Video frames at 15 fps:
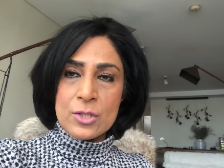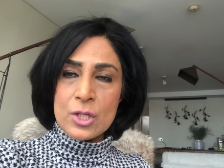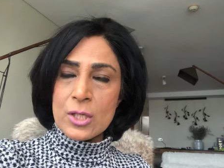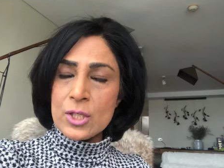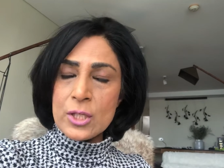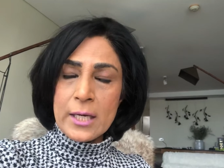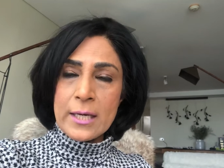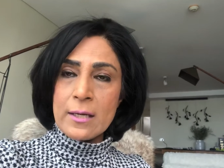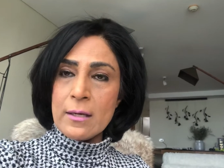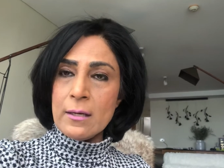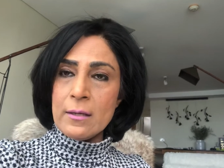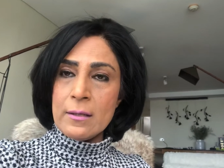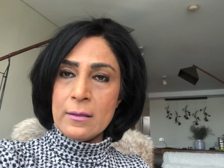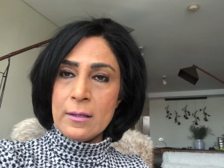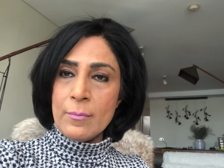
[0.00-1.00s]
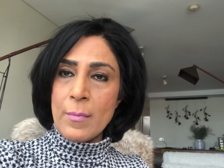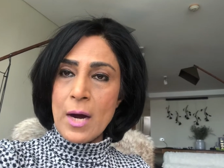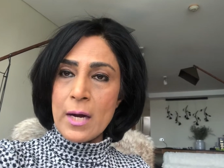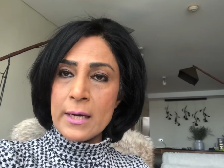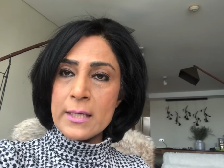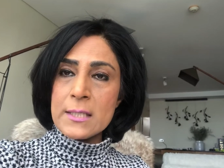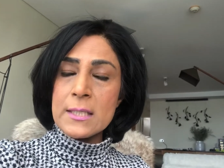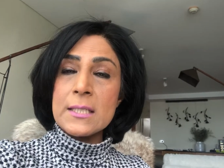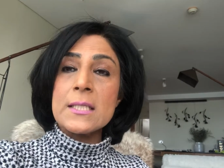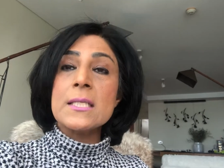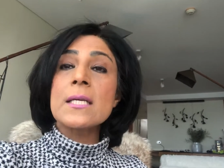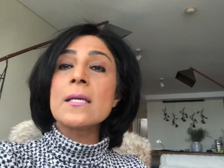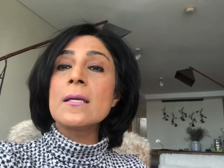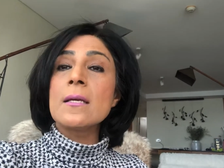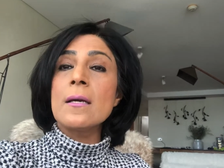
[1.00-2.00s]
check the market and
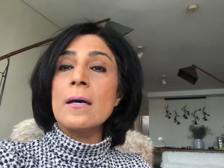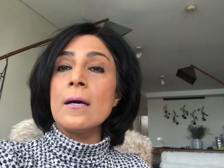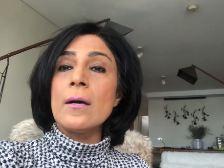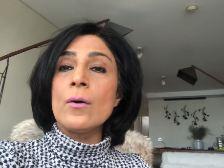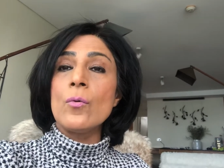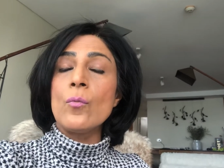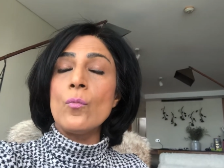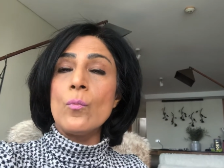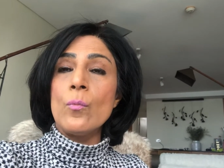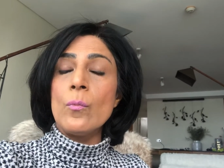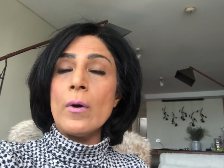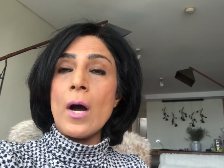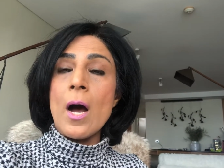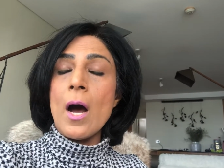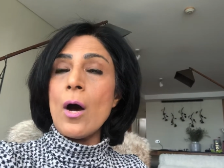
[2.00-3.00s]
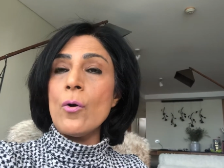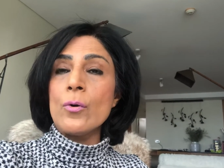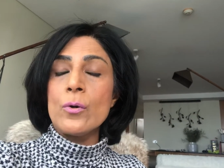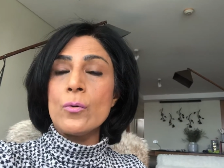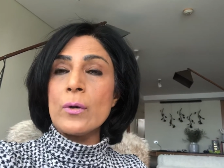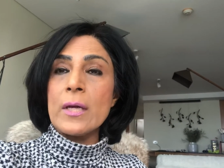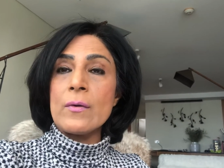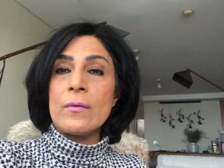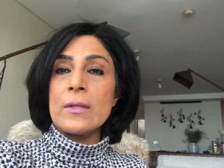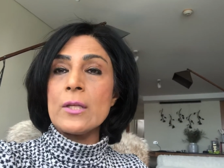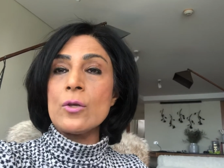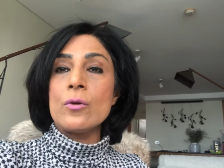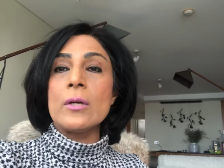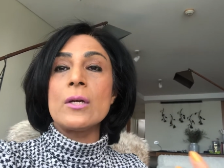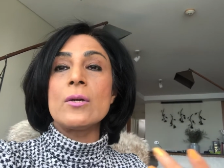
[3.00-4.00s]
see how you can,
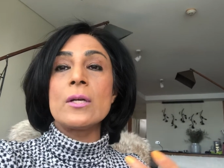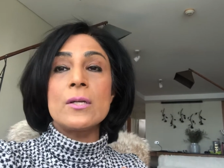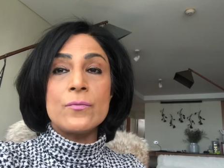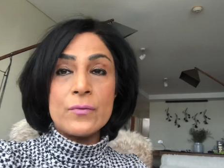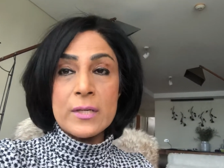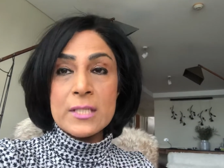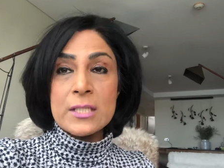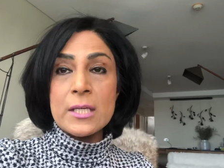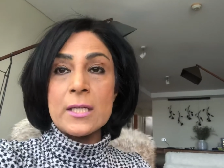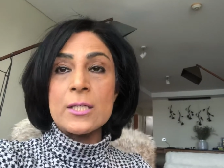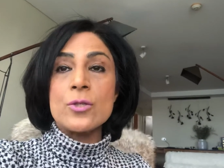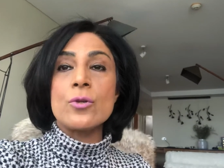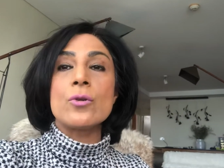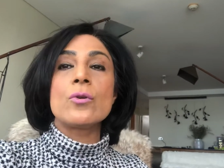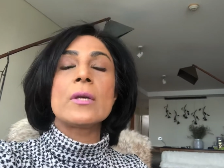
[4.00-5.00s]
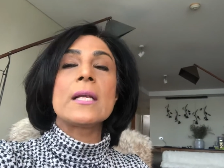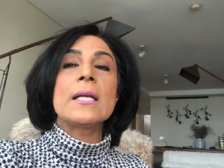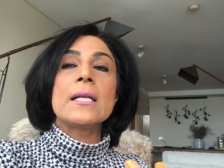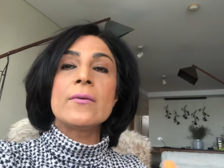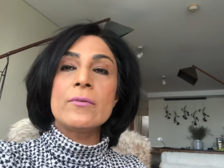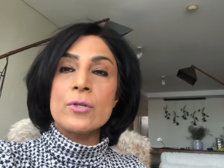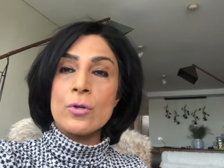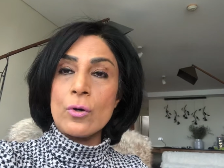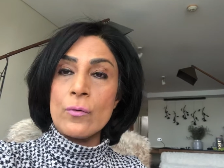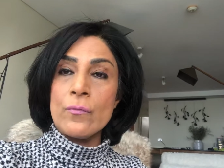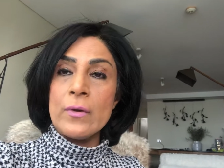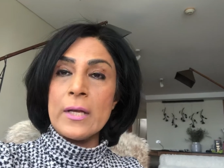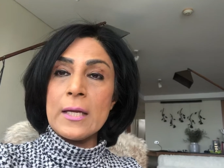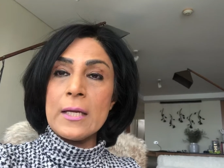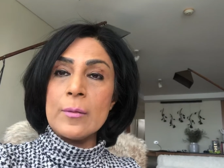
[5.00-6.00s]
whether you can refix it or you can leave it on
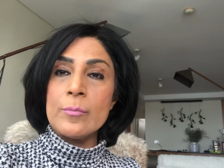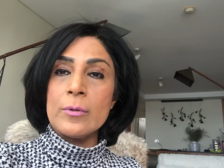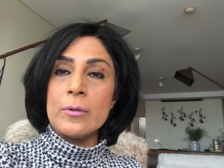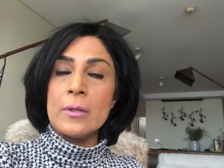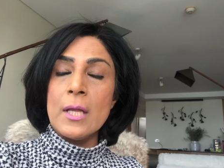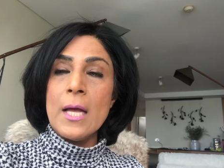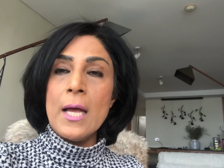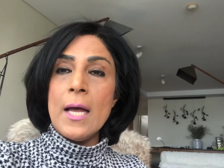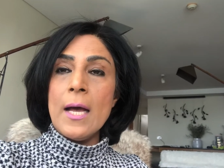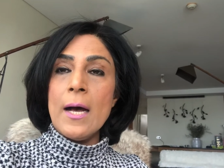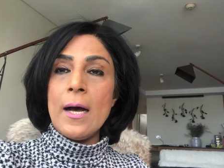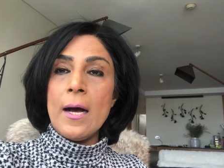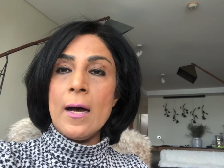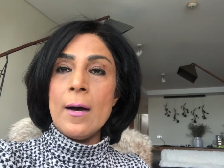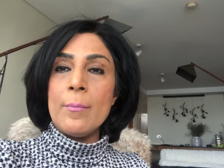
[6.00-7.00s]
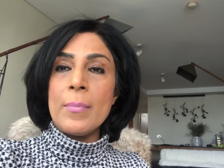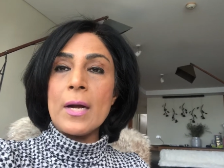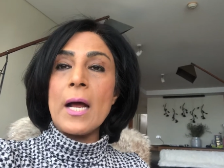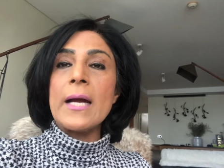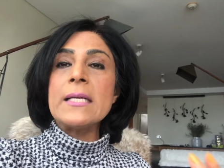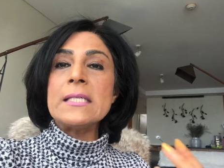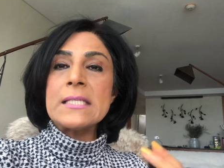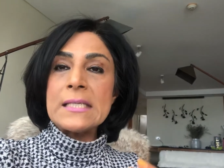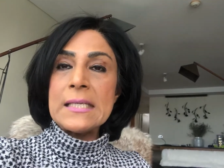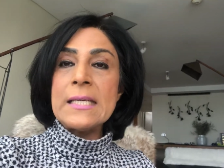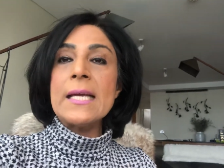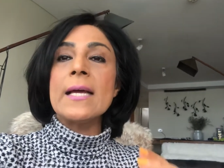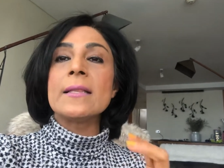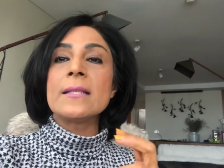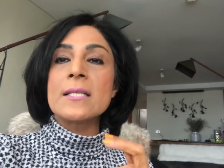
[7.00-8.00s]
variable. But
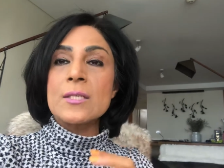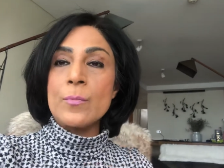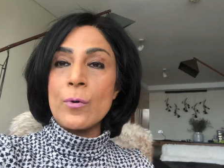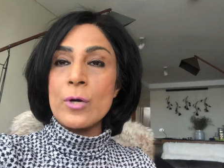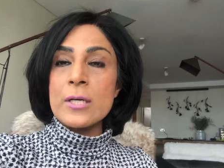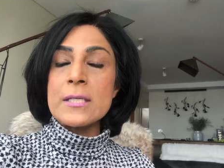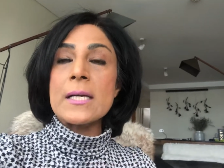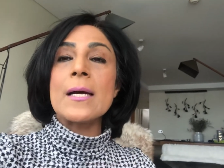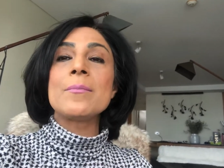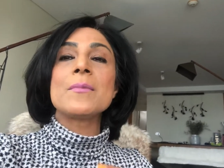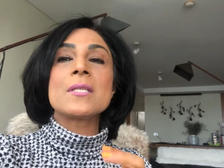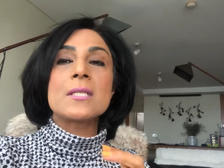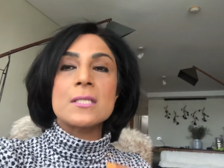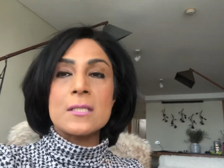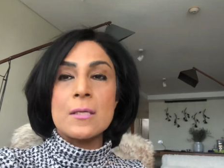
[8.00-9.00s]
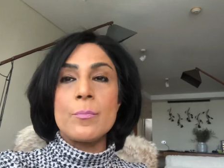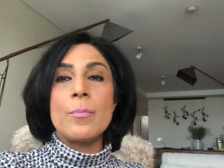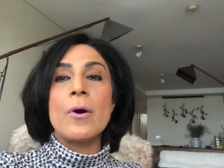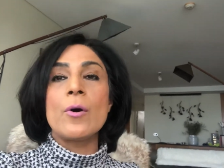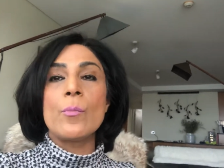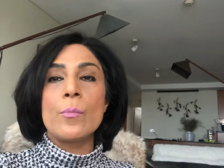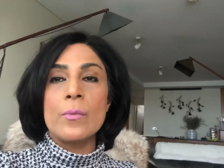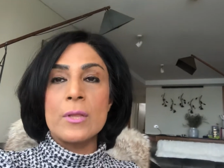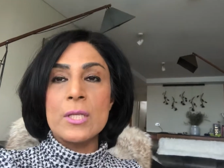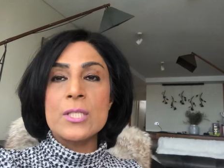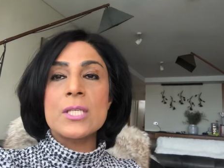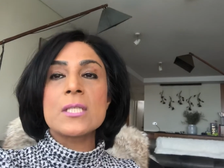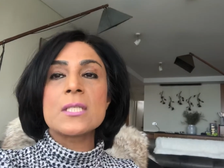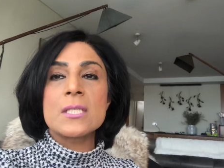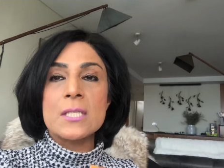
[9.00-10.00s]
ideally at this point in time, this is the
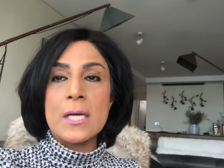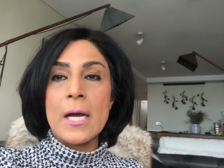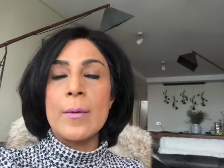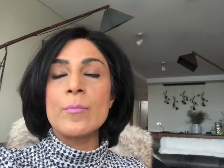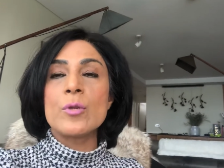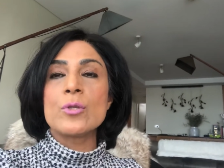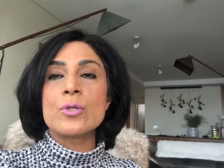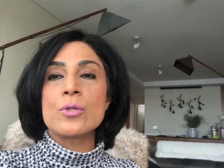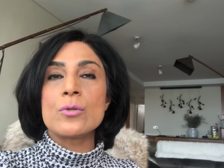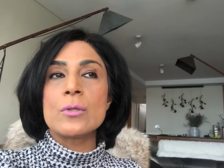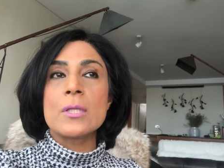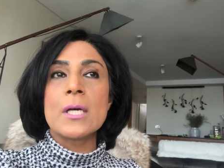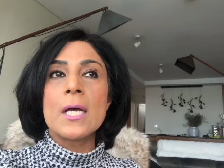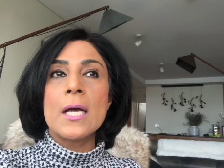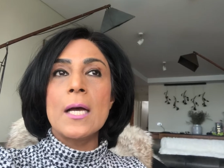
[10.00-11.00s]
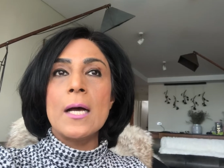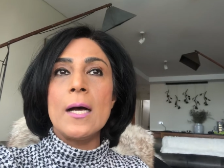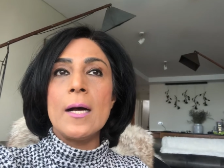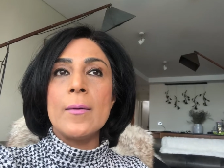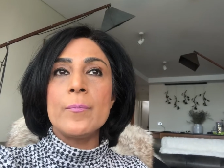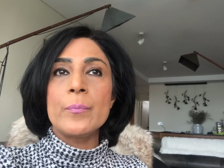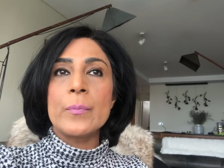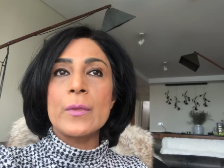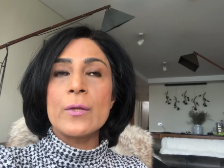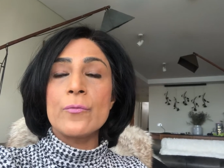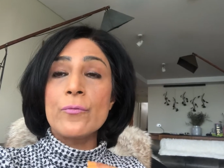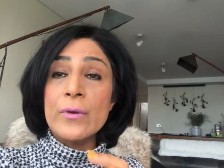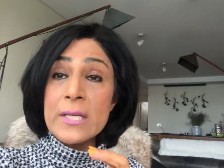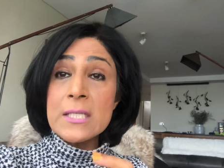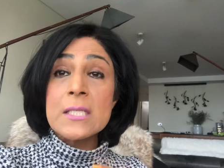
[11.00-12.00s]
time you should
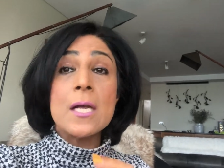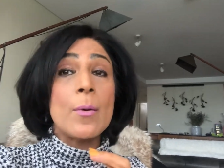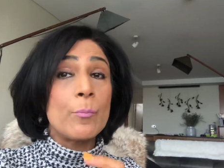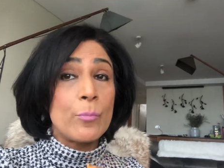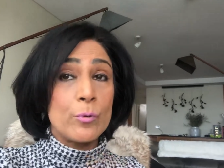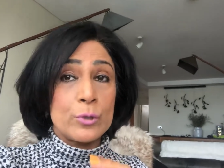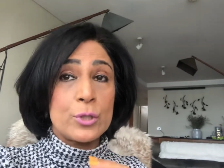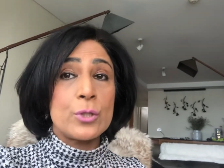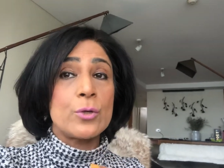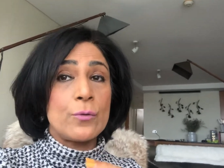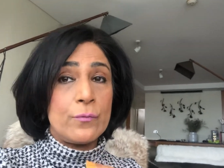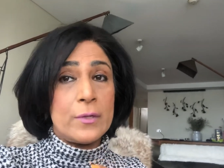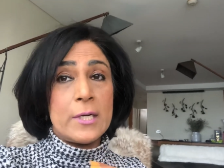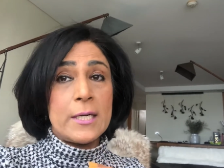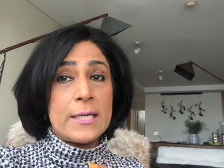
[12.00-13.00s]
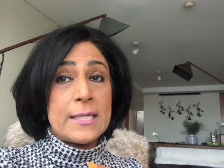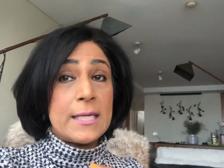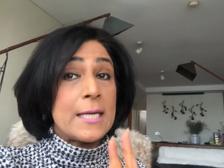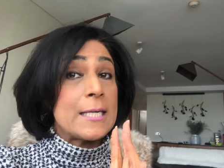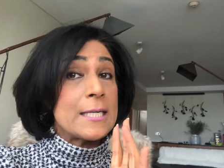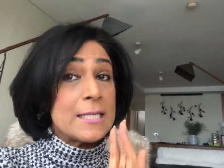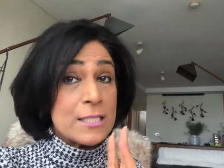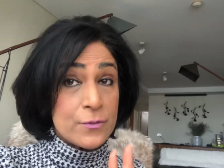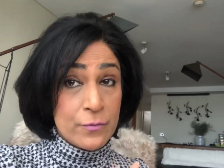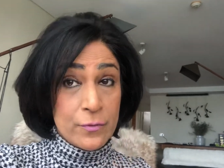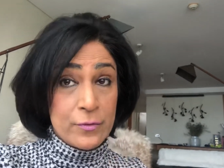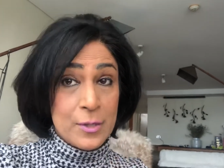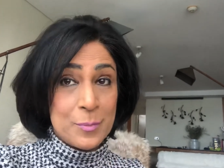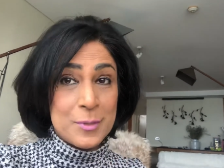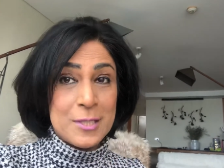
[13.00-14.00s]
fix some portion of it, at least
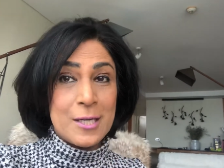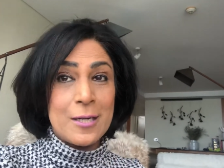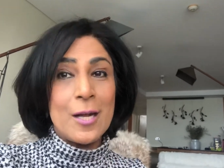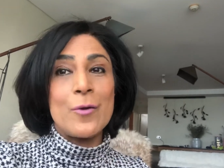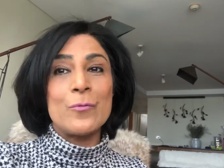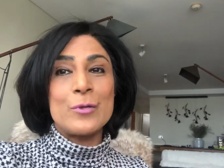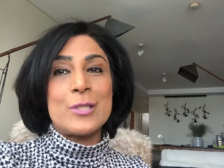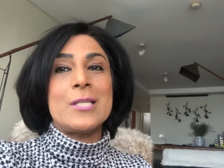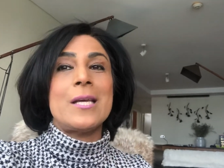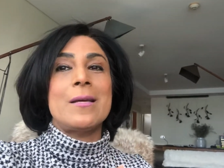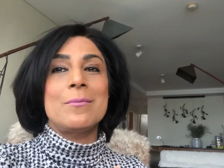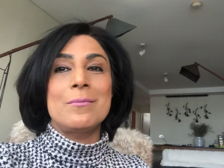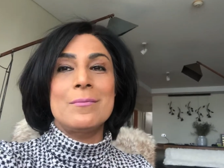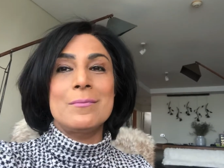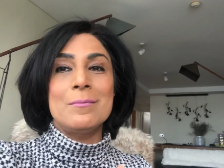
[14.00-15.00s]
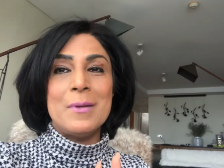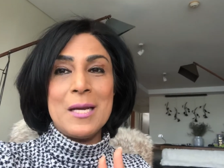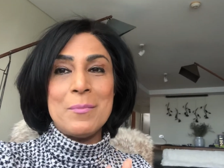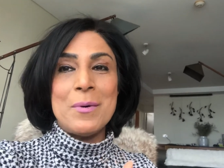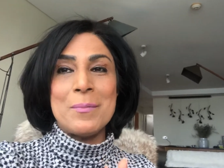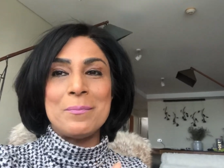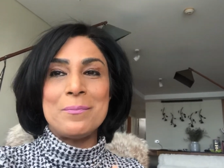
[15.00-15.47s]
50%, I would say, minimum.